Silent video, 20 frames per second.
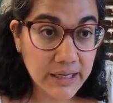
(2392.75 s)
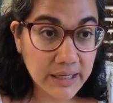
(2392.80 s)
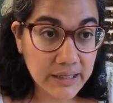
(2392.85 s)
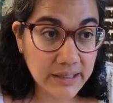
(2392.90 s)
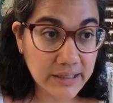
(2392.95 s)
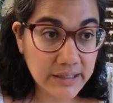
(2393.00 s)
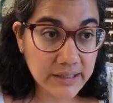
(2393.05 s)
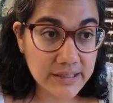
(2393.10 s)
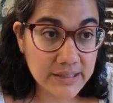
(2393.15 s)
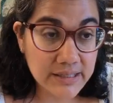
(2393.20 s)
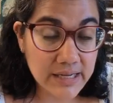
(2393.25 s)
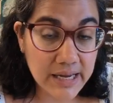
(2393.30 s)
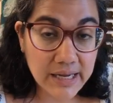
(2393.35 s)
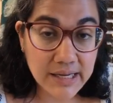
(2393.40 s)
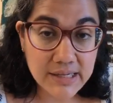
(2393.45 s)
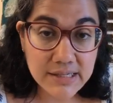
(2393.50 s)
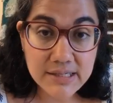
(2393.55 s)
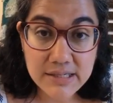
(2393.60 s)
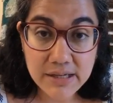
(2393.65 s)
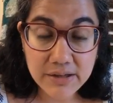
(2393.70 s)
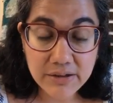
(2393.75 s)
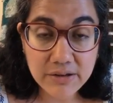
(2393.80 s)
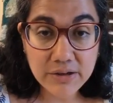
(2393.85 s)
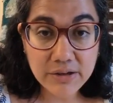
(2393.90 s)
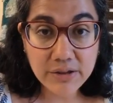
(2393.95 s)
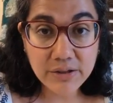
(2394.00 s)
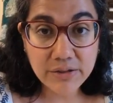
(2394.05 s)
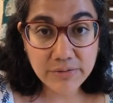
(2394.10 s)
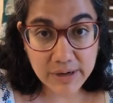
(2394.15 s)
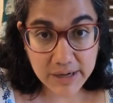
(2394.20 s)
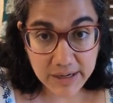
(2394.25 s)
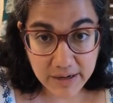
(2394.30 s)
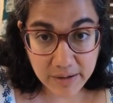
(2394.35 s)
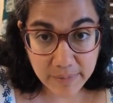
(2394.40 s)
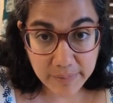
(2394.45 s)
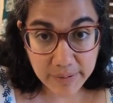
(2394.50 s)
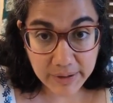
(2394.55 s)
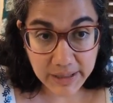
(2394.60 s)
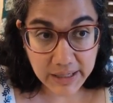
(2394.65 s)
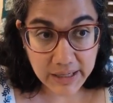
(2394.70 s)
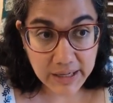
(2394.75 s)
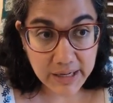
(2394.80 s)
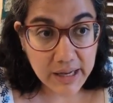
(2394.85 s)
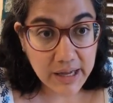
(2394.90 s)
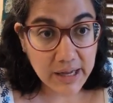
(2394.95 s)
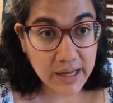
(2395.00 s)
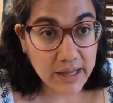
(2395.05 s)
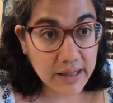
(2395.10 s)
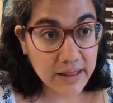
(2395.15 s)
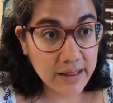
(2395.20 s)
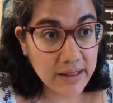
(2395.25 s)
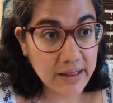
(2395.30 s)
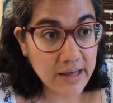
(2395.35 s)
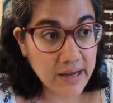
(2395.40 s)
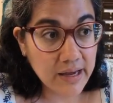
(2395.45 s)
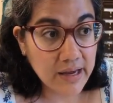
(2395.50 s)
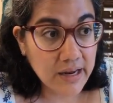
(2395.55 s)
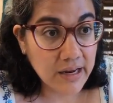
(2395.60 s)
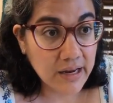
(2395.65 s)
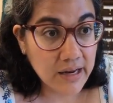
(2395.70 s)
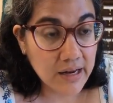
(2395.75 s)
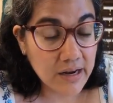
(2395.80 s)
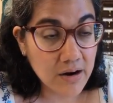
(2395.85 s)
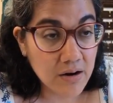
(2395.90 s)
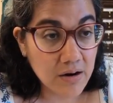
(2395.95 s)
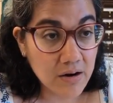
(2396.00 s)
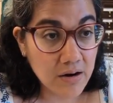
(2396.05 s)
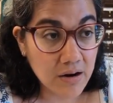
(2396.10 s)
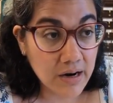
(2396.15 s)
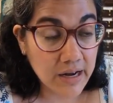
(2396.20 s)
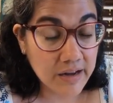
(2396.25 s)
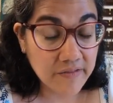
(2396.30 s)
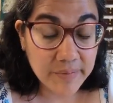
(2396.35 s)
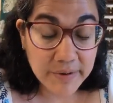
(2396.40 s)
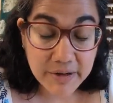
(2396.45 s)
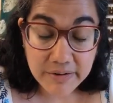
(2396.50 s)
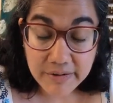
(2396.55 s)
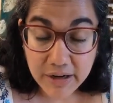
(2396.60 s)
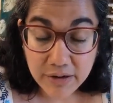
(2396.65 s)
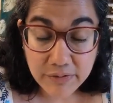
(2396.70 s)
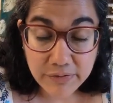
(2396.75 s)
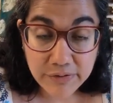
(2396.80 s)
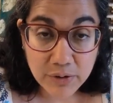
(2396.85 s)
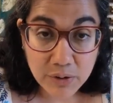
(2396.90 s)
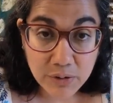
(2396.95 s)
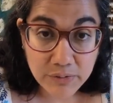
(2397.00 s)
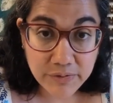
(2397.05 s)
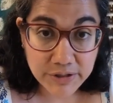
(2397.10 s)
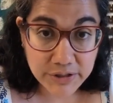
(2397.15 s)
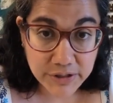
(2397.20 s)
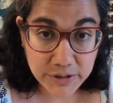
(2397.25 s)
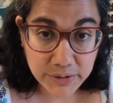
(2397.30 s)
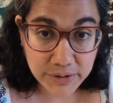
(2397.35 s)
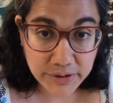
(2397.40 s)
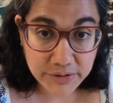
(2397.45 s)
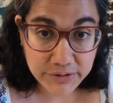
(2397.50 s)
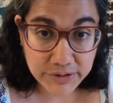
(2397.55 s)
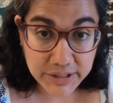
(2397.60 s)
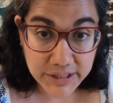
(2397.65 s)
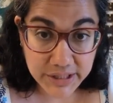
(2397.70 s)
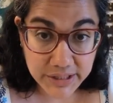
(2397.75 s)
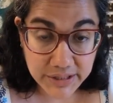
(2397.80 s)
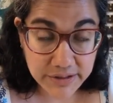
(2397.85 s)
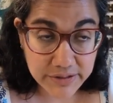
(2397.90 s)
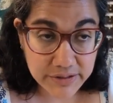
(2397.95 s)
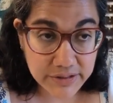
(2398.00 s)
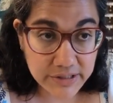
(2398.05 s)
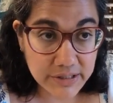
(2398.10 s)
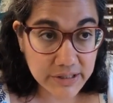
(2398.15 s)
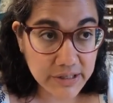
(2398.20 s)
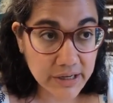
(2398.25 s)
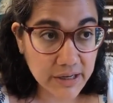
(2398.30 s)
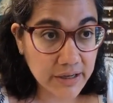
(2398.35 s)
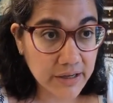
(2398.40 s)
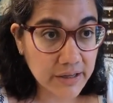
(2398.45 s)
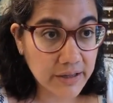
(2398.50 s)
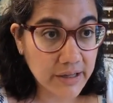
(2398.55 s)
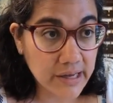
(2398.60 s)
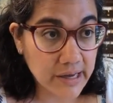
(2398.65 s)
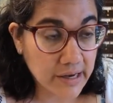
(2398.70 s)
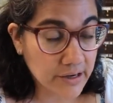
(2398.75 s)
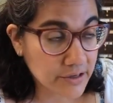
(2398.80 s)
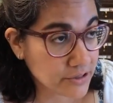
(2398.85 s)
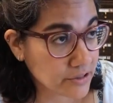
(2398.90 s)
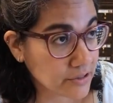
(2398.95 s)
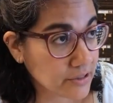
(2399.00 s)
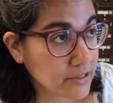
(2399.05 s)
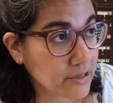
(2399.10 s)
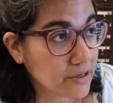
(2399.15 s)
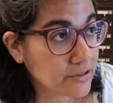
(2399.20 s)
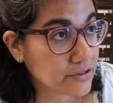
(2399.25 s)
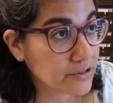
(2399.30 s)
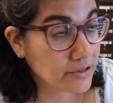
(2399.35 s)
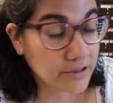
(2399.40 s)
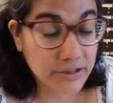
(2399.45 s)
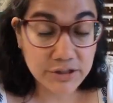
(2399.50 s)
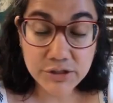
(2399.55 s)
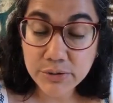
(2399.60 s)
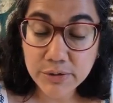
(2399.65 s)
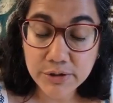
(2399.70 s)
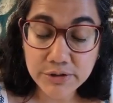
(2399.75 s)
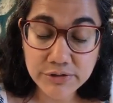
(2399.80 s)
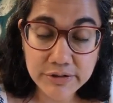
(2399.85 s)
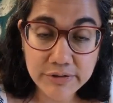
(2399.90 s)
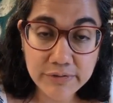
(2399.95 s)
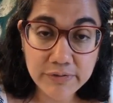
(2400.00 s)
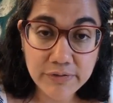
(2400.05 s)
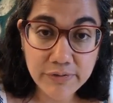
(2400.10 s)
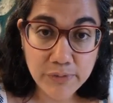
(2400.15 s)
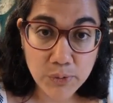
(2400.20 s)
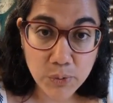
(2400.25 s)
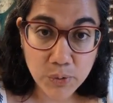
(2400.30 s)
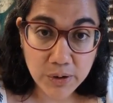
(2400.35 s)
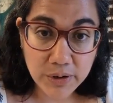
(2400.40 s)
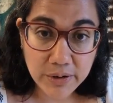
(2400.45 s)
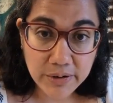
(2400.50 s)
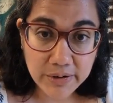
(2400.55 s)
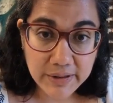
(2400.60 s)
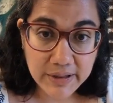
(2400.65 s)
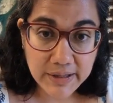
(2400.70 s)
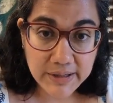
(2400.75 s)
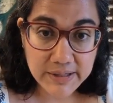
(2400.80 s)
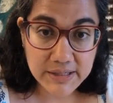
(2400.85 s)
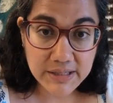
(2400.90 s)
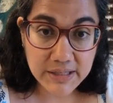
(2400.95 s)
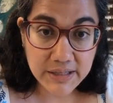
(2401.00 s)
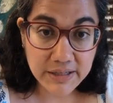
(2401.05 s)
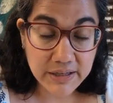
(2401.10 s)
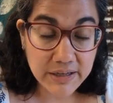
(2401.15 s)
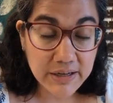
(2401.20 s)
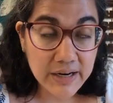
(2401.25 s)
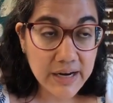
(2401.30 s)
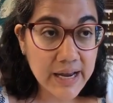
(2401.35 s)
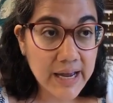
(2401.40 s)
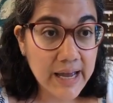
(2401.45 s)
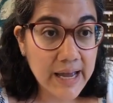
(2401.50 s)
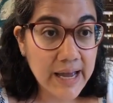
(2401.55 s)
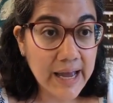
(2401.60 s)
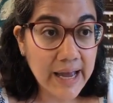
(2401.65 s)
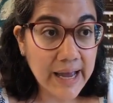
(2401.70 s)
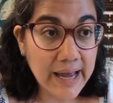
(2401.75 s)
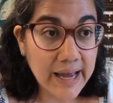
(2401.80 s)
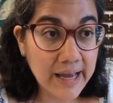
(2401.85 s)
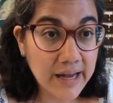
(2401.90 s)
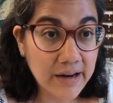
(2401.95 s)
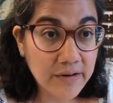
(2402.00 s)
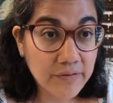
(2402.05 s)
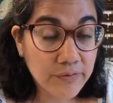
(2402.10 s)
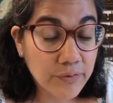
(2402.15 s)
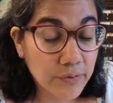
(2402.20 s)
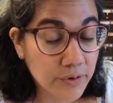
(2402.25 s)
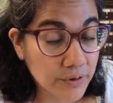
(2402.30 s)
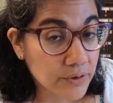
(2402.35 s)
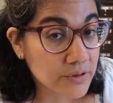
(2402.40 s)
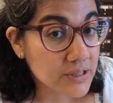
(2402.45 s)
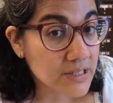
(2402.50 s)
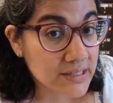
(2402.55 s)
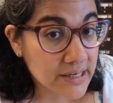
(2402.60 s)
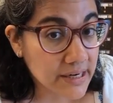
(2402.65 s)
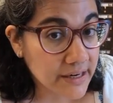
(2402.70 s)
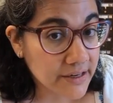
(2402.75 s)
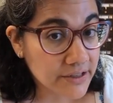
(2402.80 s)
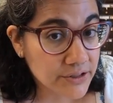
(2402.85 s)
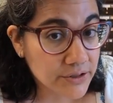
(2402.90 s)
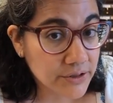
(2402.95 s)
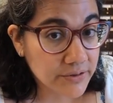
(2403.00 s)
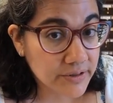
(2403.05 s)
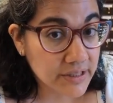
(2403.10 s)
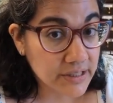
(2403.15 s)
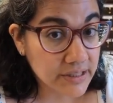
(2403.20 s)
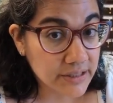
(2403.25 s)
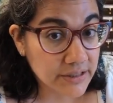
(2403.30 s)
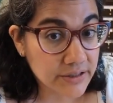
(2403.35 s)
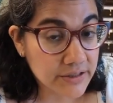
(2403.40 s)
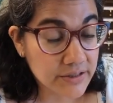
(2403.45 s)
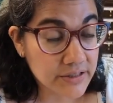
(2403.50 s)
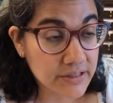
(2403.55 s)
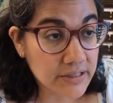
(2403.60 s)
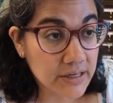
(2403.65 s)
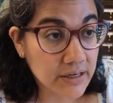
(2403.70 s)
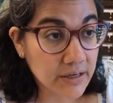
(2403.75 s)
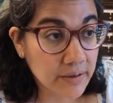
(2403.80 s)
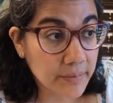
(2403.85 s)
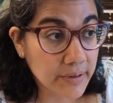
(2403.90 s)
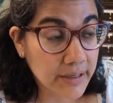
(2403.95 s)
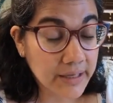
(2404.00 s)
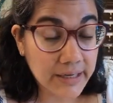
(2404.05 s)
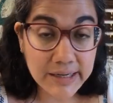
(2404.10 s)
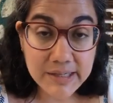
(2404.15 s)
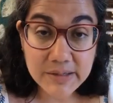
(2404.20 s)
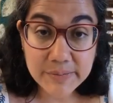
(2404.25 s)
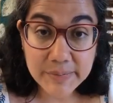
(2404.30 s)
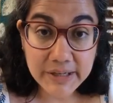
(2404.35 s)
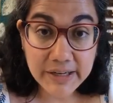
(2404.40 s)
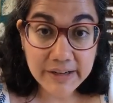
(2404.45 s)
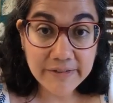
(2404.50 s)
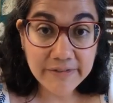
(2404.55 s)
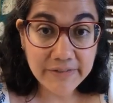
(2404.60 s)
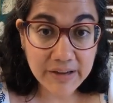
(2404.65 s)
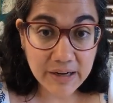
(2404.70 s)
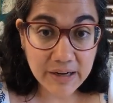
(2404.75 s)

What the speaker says: it is a silk thread company. They have been around for over 200 years. They actually are turning 204 this year. And for those entire 200 years, it has been a